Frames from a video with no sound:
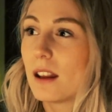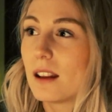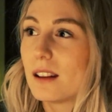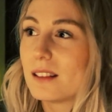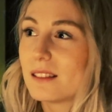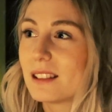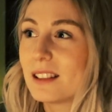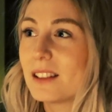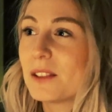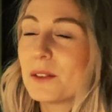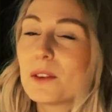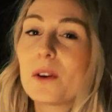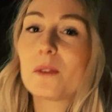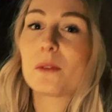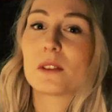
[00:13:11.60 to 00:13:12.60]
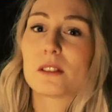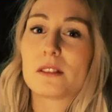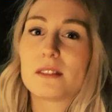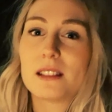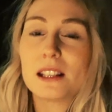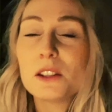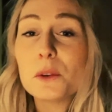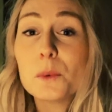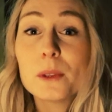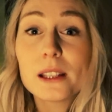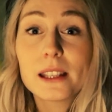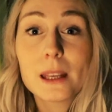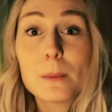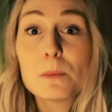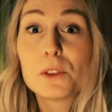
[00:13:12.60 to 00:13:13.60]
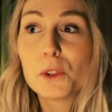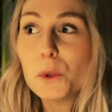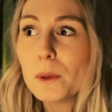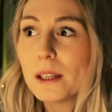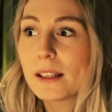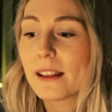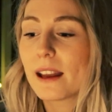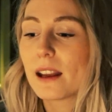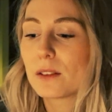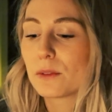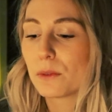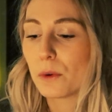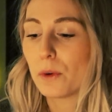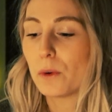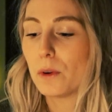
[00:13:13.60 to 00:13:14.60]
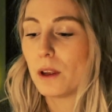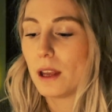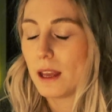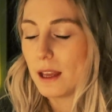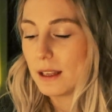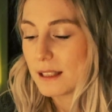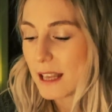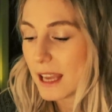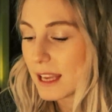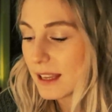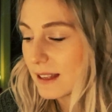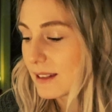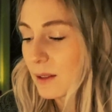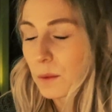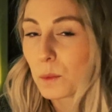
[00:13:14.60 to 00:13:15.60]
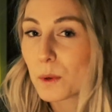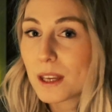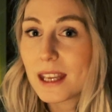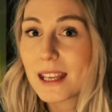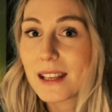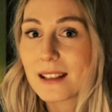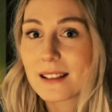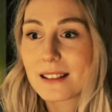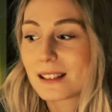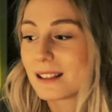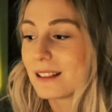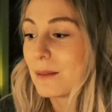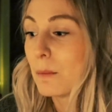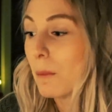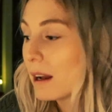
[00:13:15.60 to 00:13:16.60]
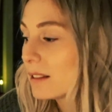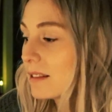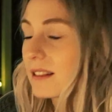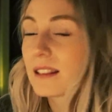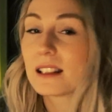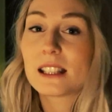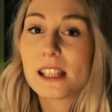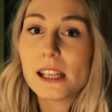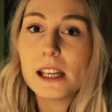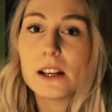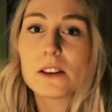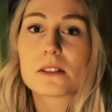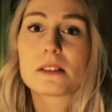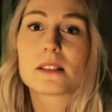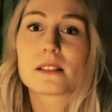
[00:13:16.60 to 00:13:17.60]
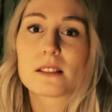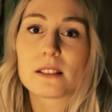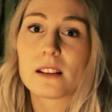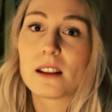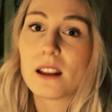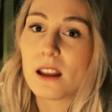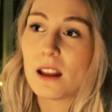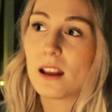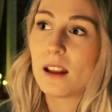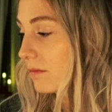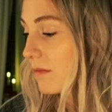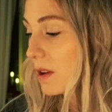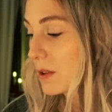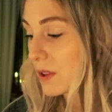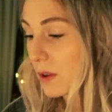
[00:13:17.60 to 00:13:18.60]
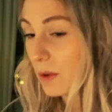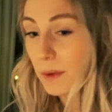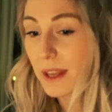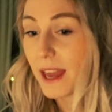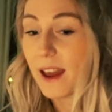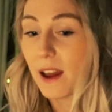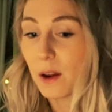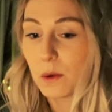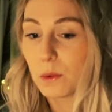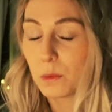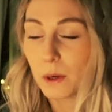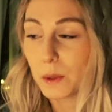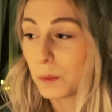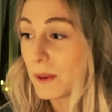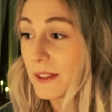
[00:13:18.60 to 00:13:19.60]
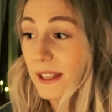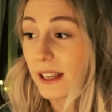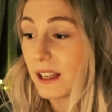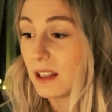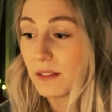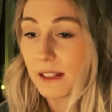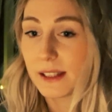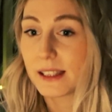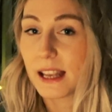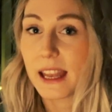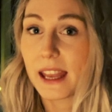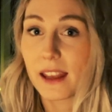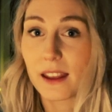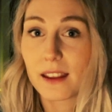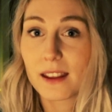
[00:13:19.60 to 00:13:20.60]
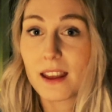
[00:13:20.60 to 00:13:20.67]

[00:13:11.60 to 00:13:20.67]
And then, you know, then you will keep doing that for days and weeks and months and years. So yeah, what was I even saying?